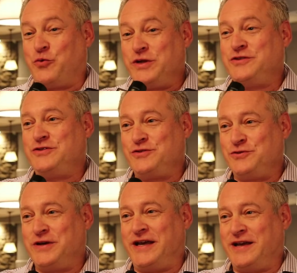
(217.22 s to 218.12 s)
We
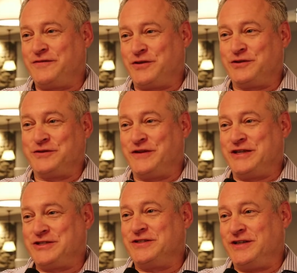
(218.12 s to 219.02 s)
do have
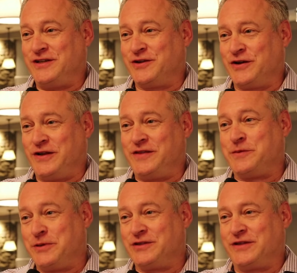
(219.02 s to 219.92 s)
cultivation here in
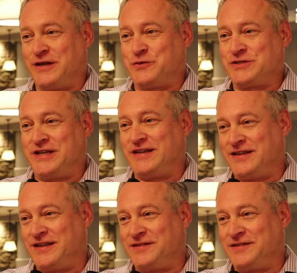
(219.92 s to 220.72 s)
the building that we're standing